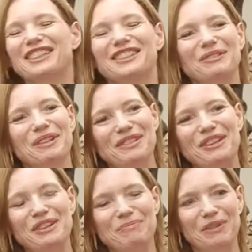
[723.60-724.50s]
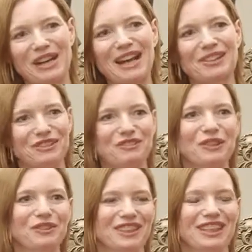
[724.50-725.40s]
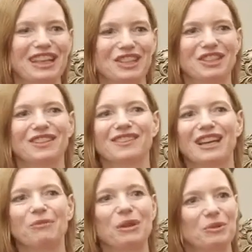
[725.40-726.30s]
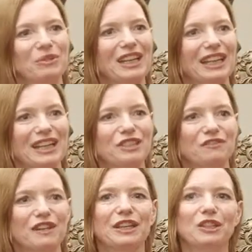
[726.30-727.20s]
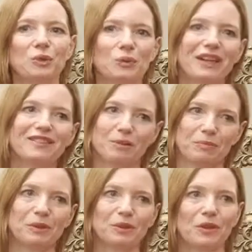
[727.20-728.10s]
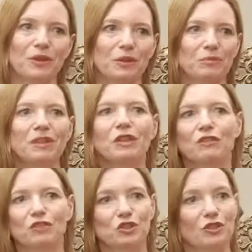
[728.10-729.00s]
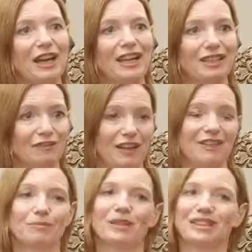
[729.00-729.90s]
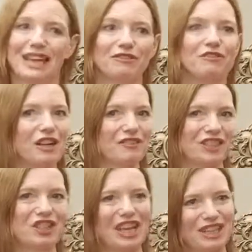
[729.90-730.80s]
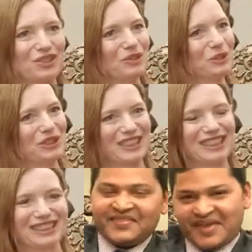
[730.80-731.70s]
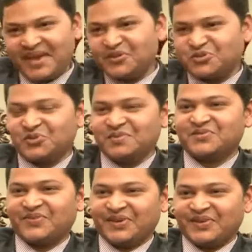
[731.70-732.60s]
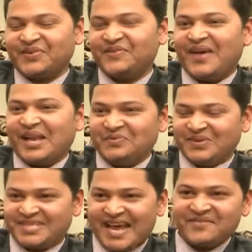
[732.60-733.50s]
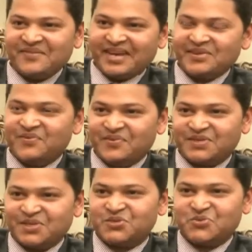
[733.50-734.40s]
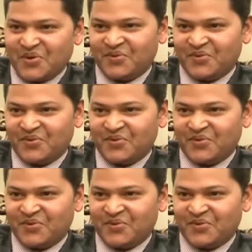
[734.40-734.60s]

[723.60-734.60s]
So we're very proud of those connections, and we would really like to find new ways to build on them for trade, investment, and for our education work. Thank you so much for your valuable time and information to our